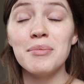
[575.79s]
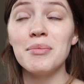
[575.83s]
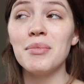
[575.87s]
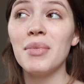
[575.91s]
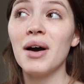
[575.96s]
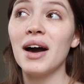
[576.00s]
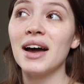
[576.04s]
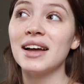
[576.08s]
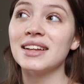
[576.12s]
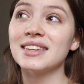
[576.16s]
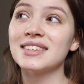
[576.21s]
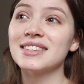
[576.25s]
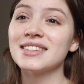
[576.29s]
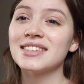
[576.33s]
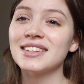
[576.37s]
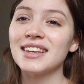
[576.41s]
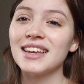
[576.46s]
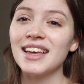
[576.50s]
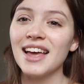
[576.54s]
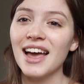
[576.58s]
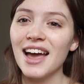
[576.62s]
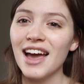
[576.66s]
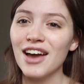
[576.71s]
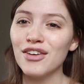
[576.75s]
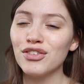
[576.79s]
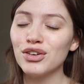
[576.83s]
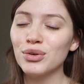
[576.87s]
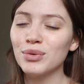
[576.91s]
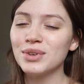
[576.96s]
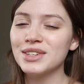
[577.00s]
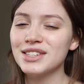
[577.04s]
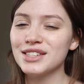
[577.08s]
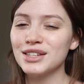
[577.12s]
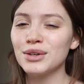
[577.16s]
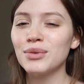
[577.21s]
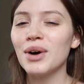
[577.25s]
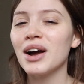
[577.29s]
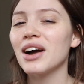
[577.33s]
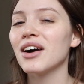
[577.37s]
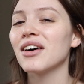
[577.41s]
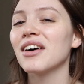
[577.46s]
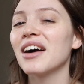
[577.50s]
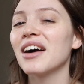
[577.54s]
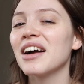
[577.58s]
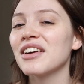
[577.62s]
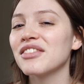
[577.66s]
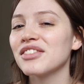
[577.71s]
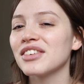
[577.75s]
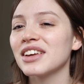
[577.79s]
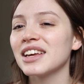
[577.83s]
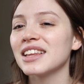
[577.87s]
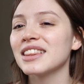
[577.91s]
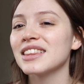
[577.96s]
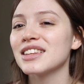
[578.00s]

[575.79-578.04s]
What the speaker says: but every once in a while I feel like